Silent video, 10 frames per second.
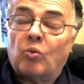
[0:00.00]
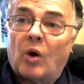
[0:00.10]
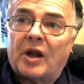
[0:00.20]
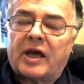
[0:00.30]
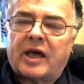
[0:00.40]

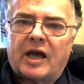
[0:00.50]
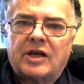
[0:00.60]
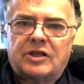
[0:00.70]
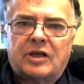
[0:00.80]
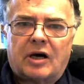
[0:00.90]
one
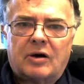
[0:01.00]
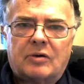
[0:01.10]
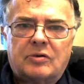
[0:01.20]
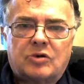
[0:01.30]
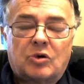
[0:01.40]
occasion
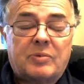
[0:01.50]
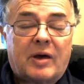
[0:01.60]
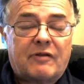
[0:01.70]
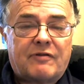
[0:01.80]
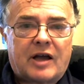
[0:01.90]
I talked about
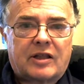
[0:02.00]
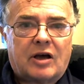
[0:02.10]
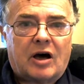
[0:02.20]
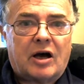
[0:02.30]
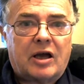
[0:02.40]
the fact that
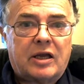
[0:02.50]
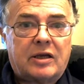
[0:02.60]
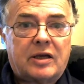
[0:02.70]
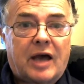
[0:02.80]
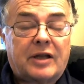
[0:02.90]

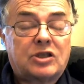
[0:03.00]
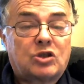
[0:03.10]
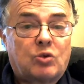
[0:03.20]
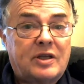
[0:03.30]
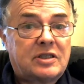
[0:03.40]
I had a
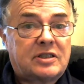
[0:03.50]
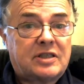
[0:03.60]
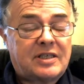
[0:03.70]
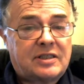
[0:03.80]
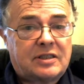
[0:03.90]
twin
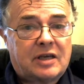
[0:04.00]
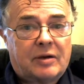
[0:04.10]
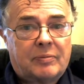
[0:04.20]
sister.